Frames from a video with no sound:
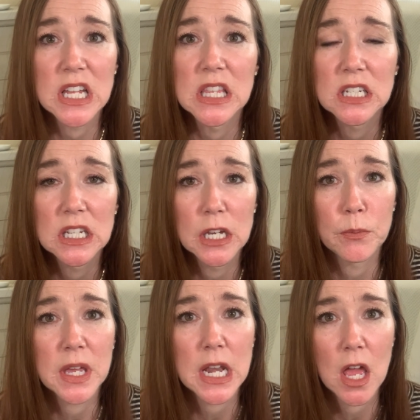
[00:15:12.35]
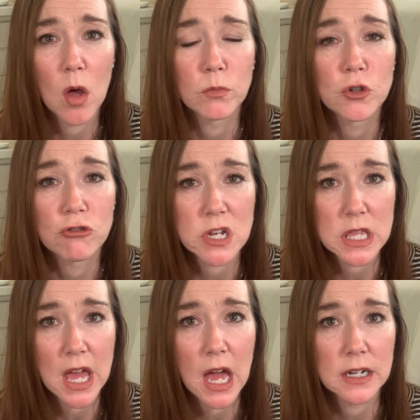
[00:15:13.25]
and the Ziip can help treat
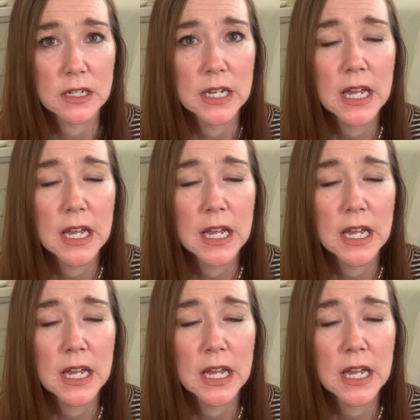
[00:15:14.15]
that.